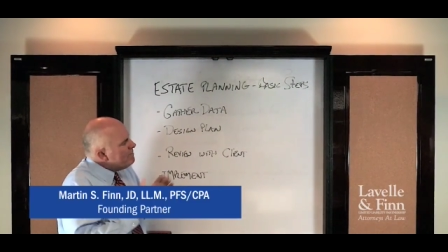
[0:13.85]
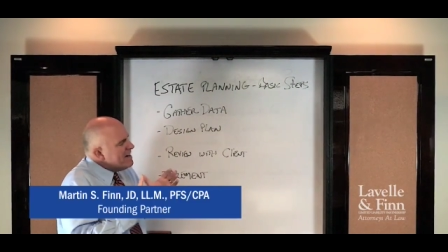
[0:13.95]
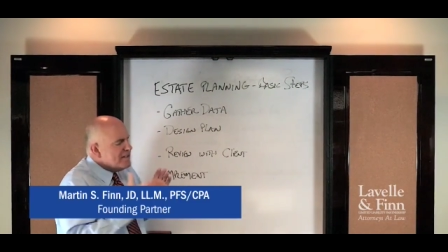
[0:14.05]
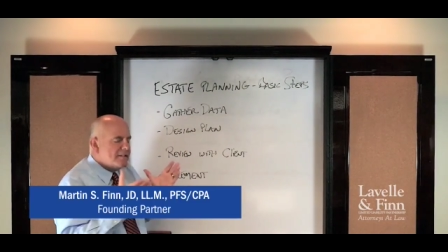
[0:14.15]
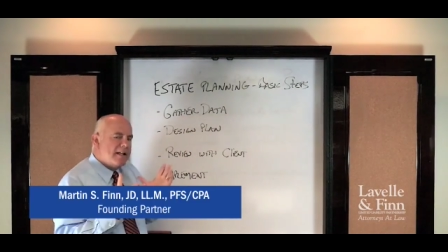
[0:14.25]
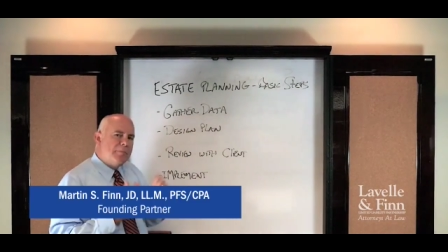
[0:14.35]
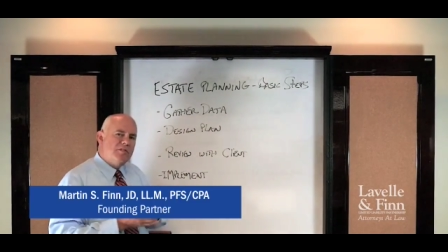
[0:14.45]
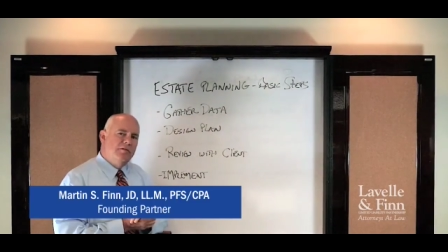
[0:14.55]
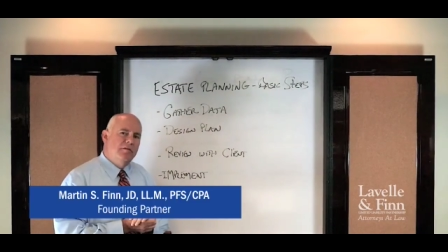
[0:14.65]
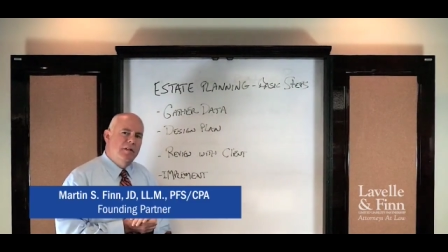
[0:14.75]
basic
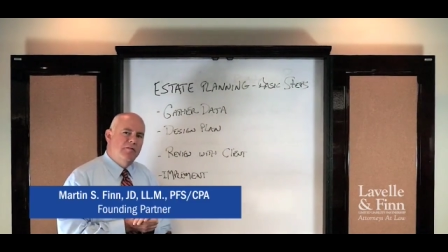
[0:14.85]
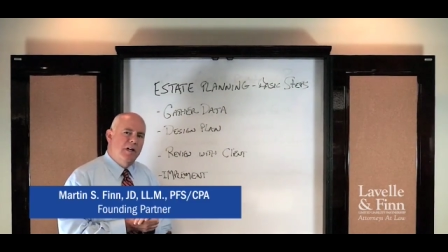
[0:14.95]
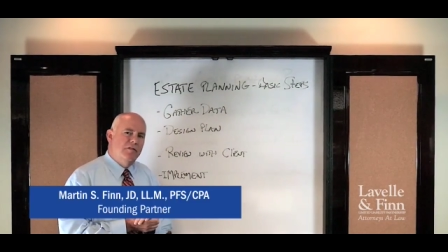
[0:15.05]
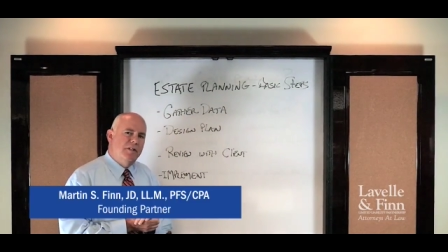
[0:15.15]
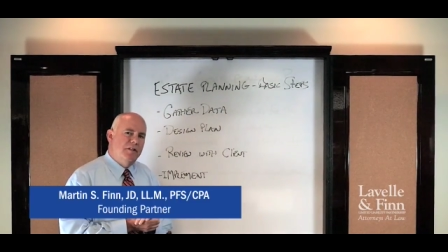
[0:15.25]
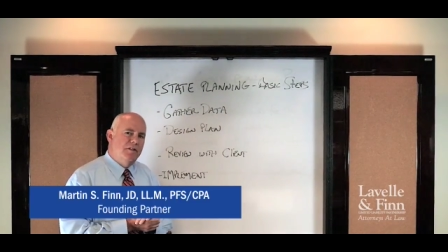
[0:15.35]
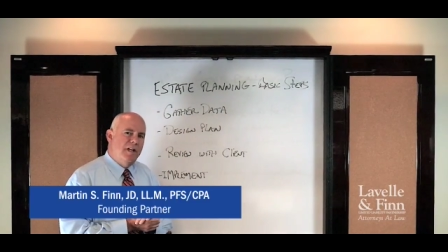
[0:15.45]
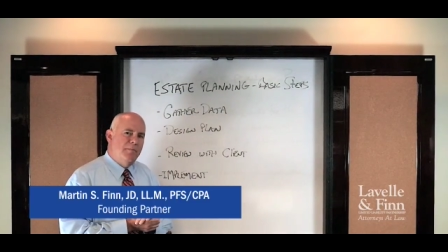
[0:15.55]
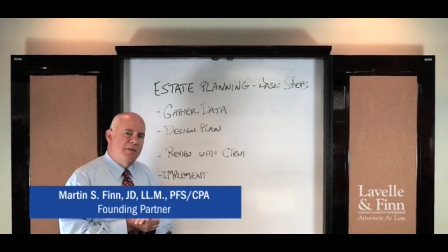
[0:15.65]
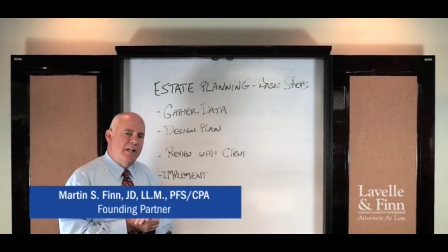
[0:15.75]
steps involved in
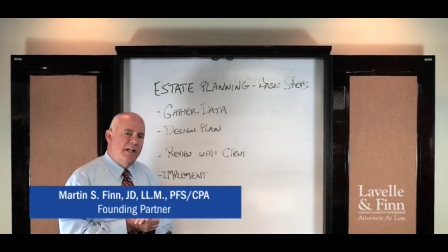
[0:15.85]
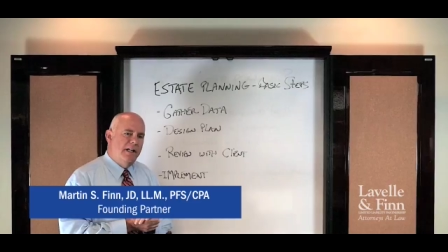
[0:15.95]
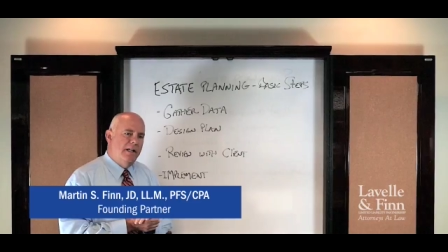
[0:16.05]
estate planning.